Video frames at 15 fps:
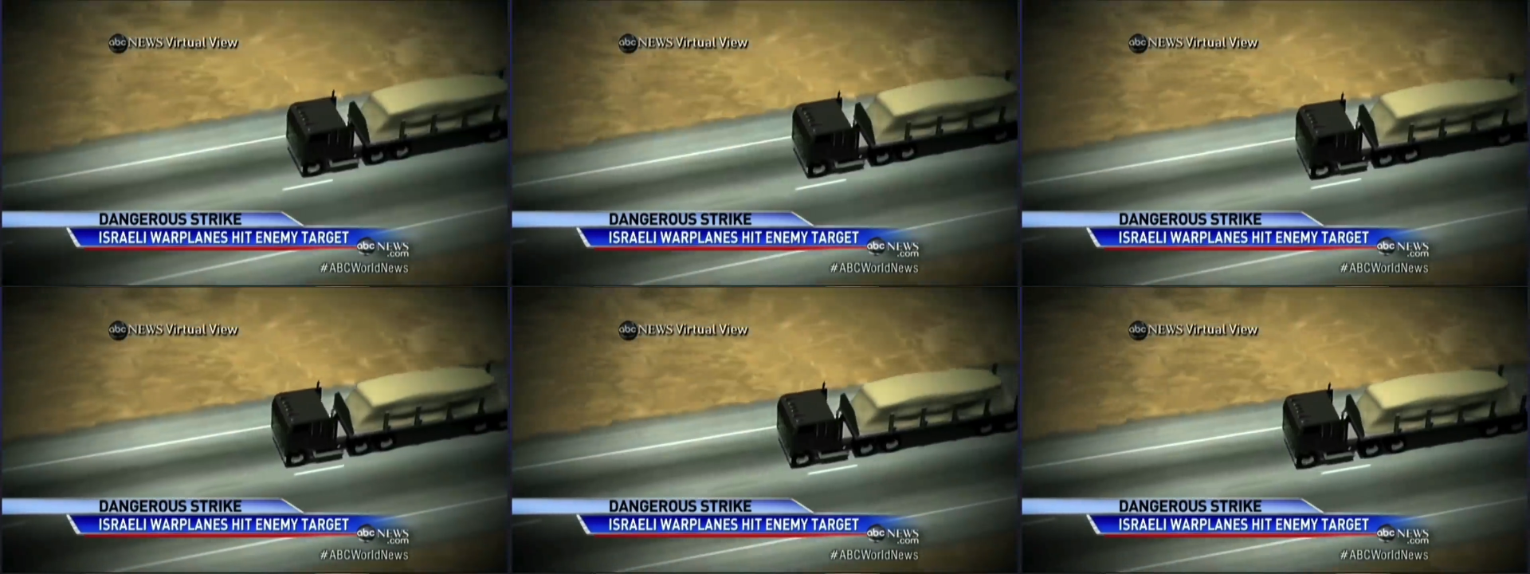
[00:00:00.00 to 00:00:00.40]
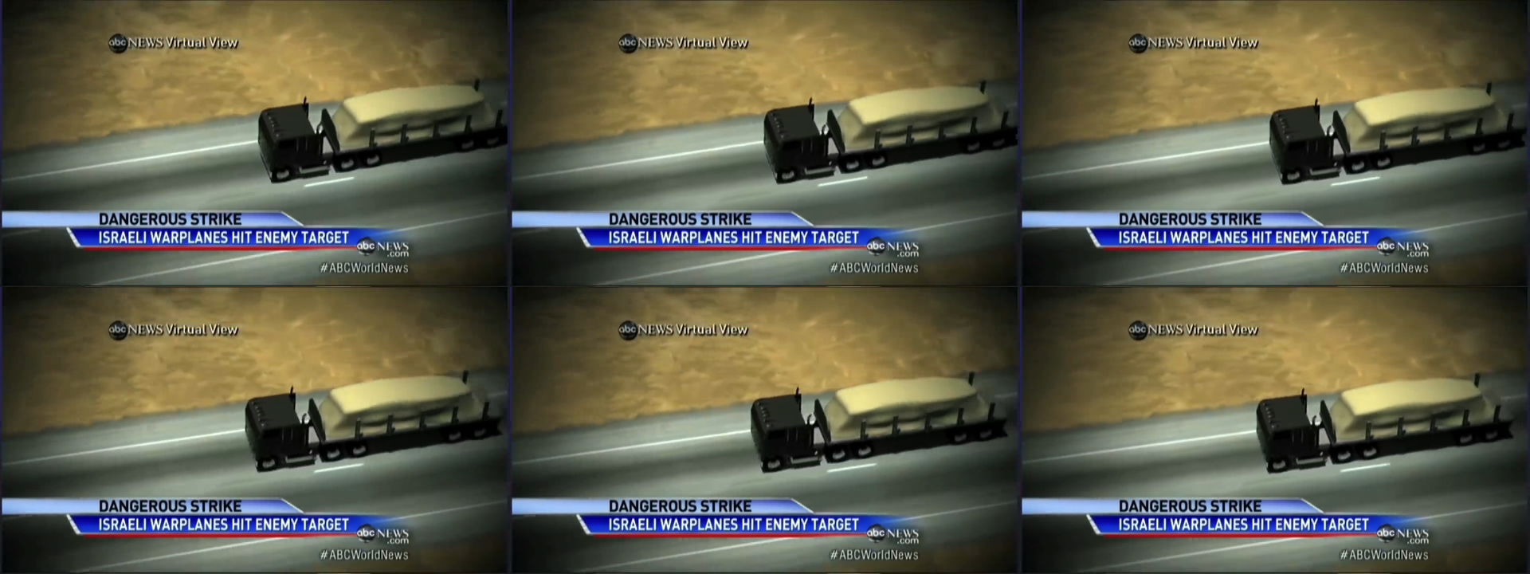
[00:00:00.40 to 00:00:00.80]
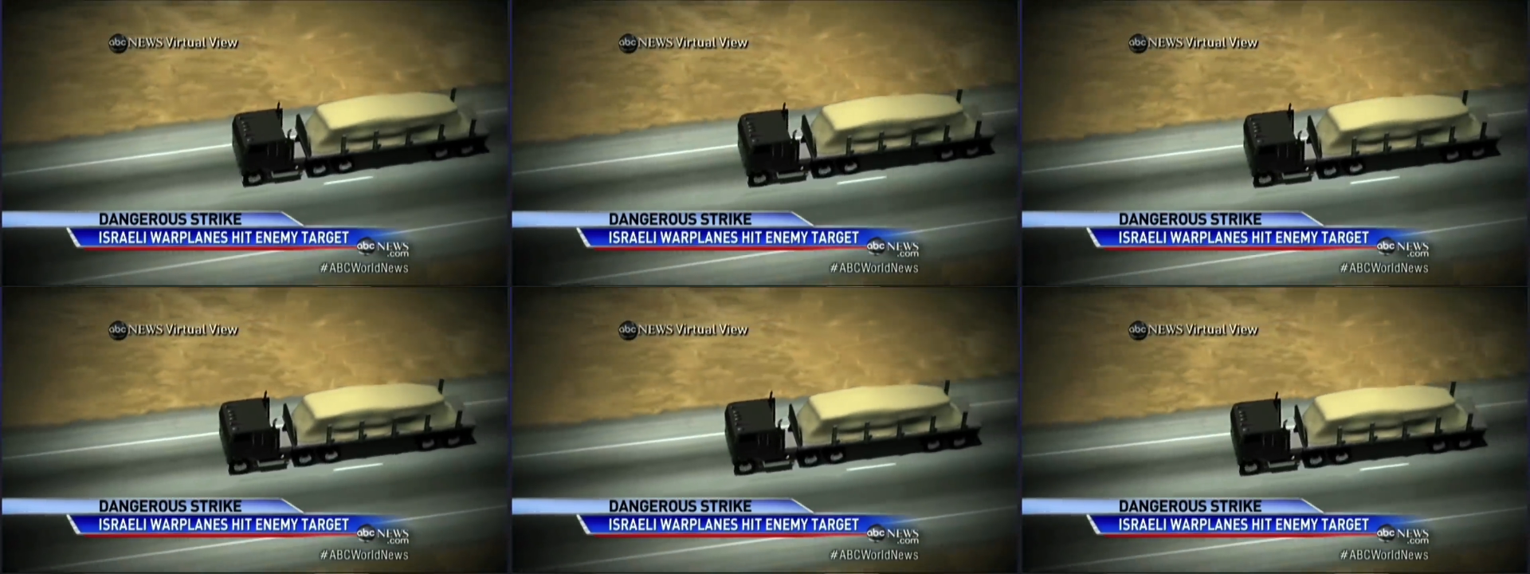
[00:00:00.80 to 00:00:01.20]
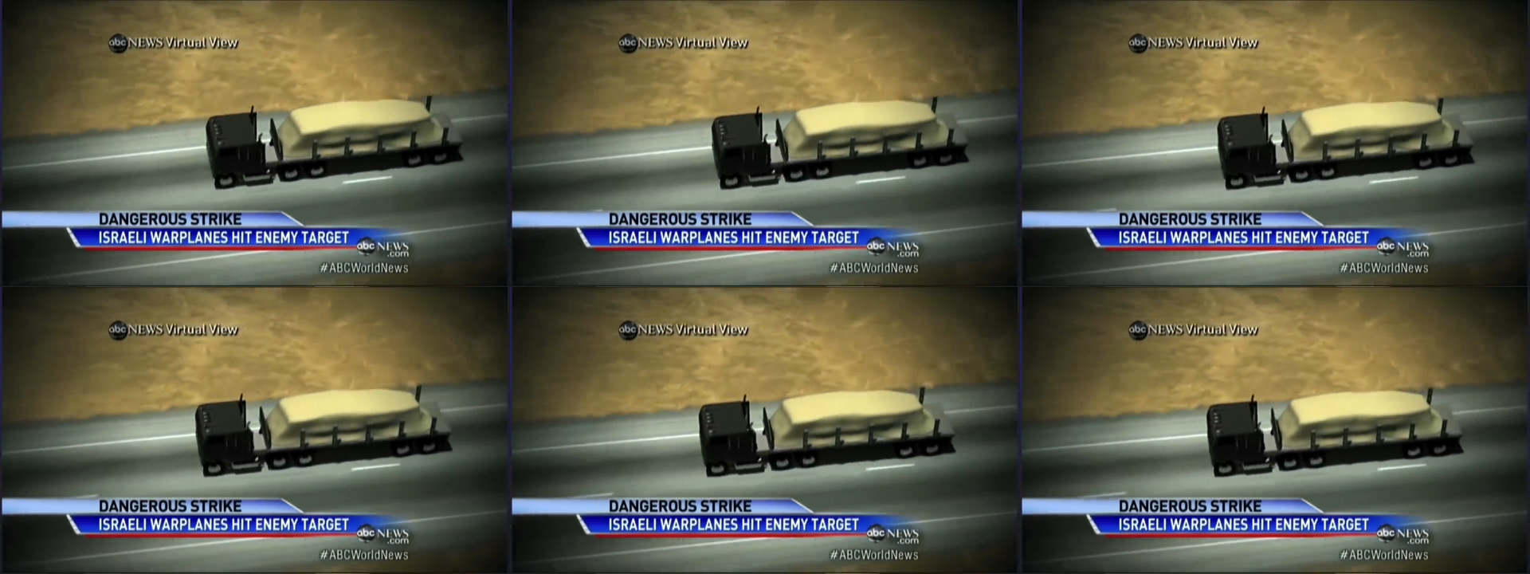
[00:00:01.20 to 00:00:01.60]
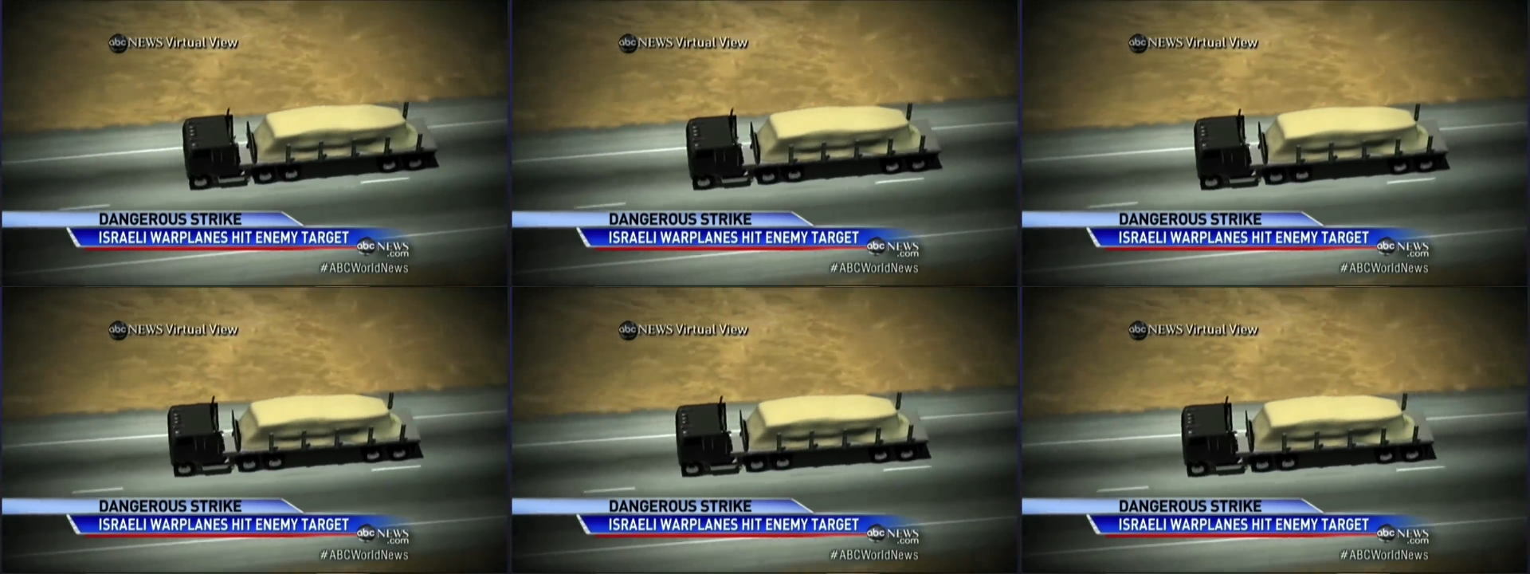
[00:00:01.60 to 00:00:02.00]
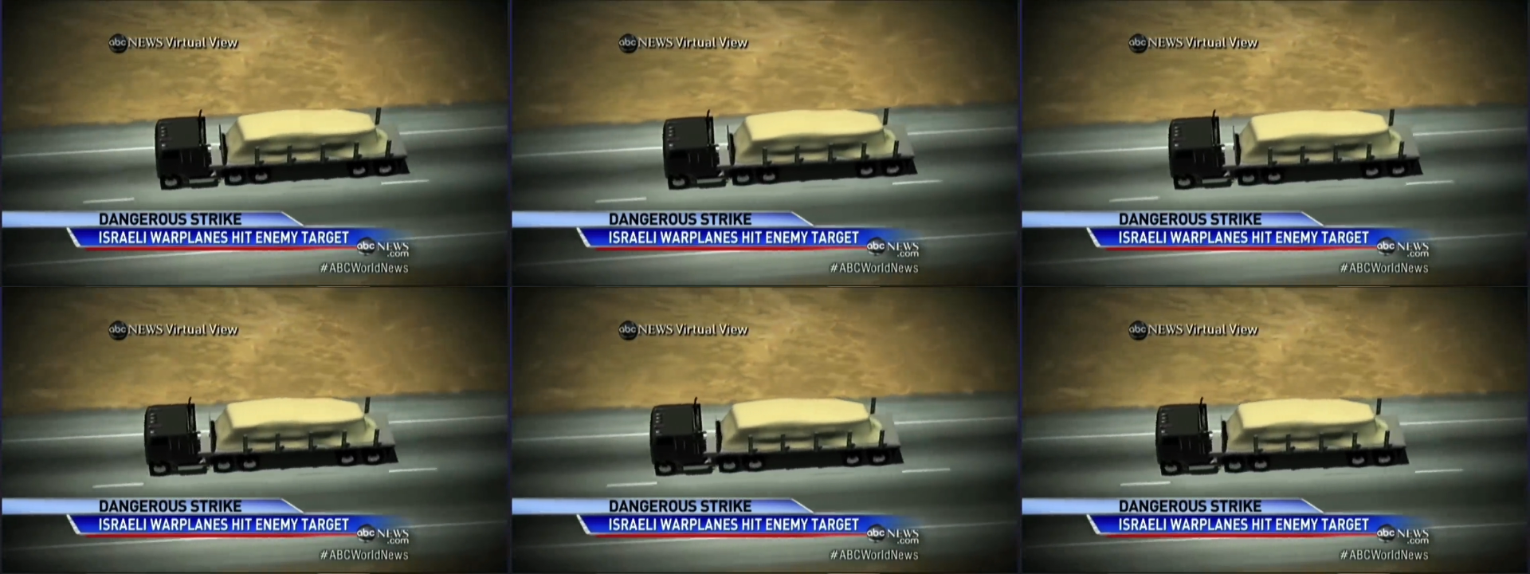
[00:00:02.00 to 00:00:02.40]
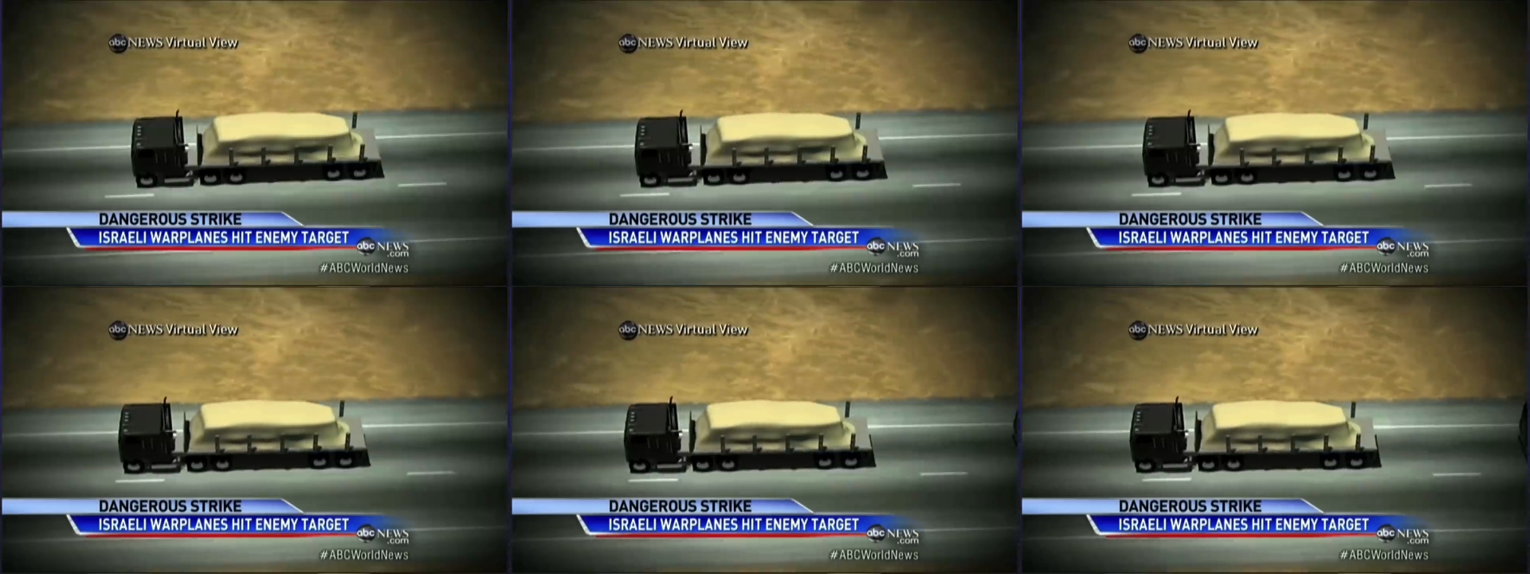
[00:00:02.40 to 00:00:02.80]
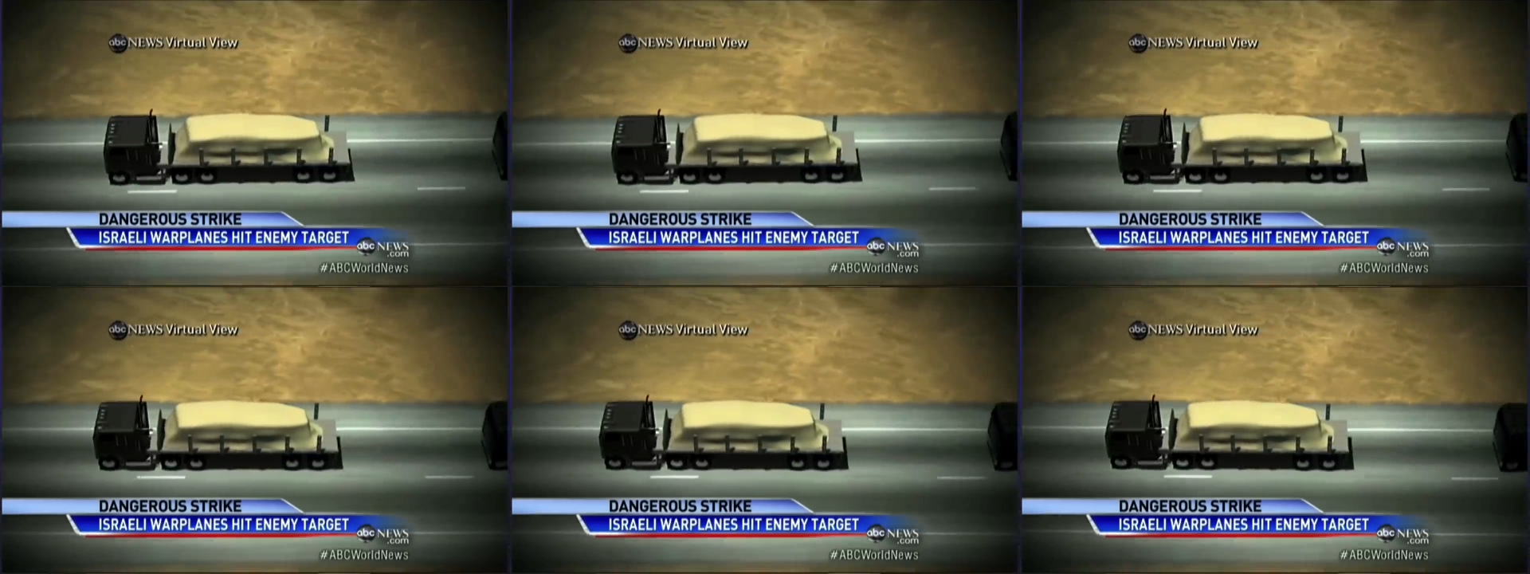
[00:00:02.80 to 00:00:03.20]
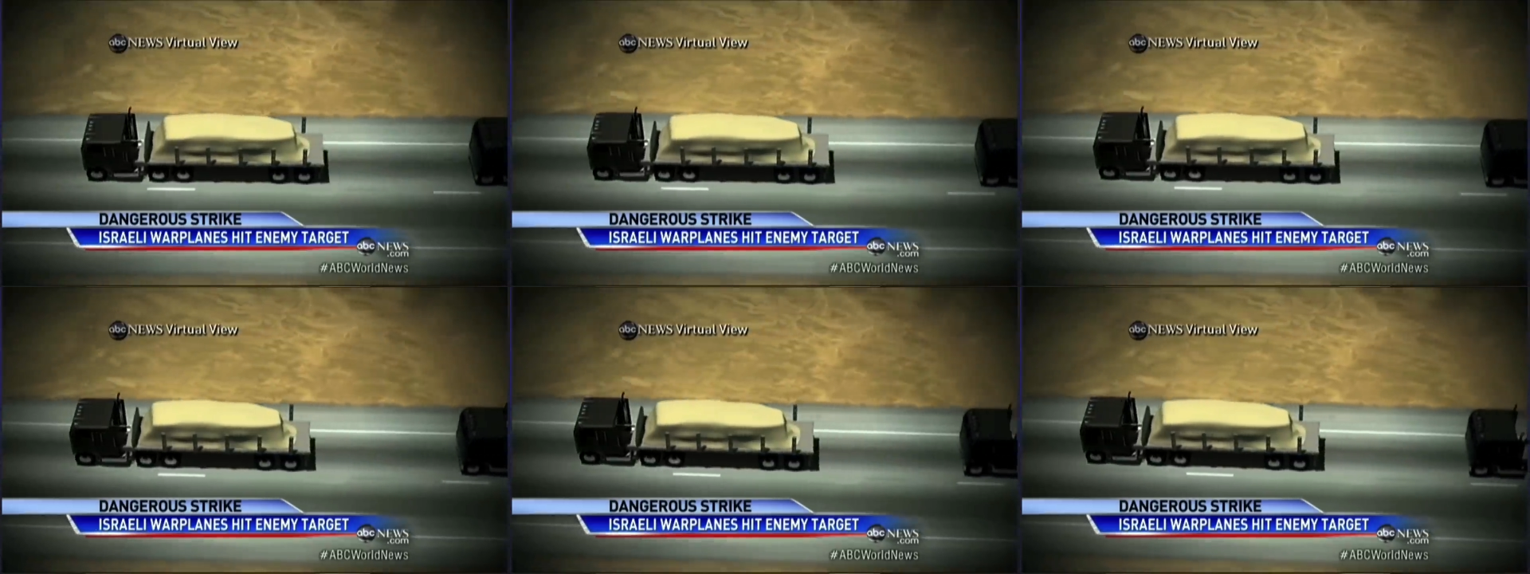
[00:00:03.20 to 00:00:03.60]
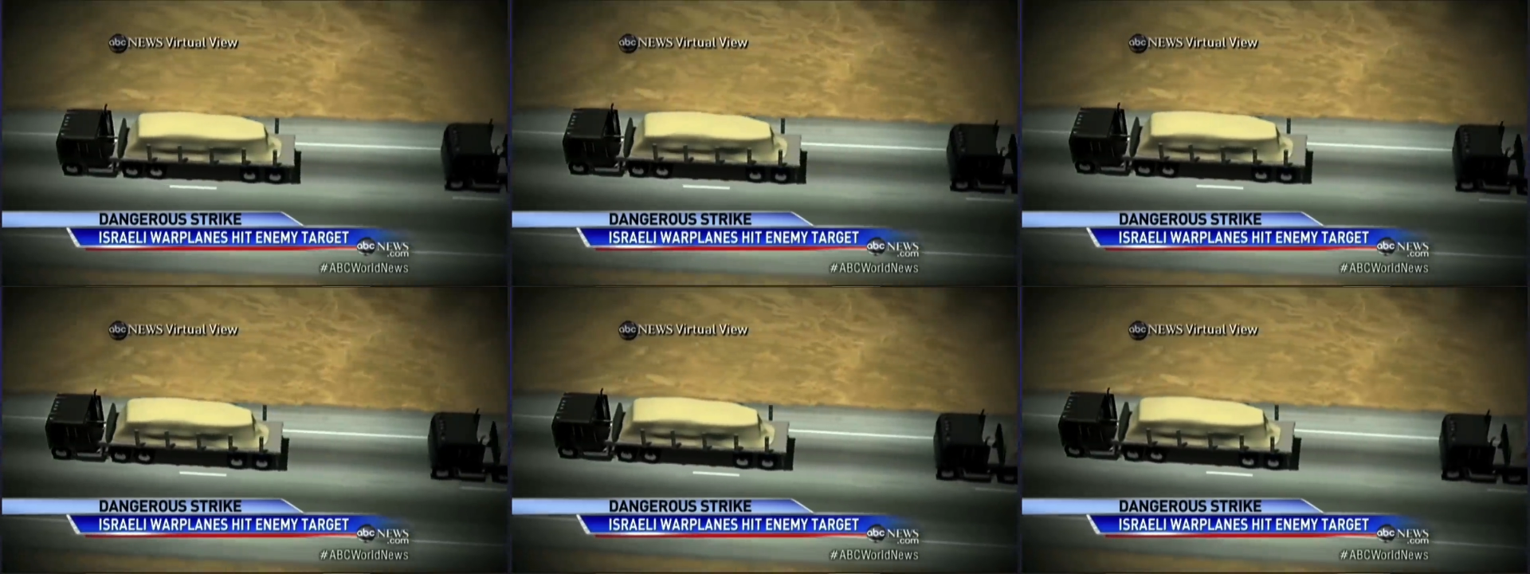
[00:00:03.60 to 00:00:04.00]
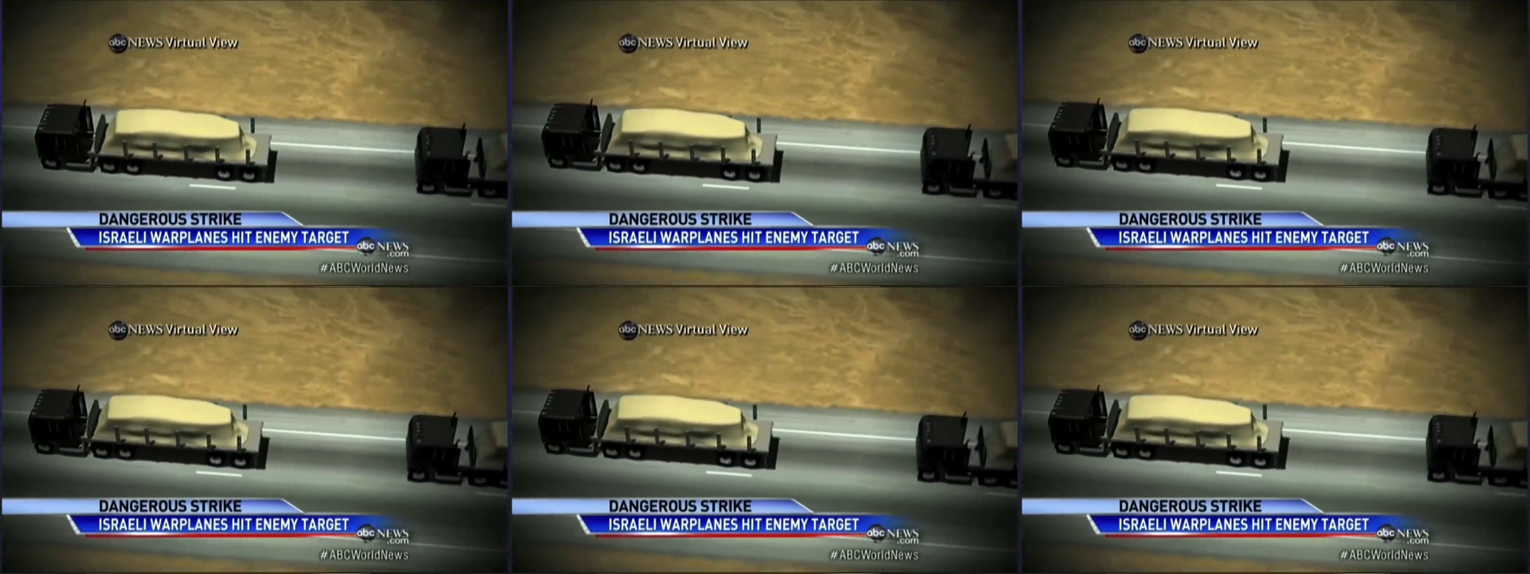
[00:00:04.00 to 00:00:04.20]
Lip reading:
[unreadable: no face in view]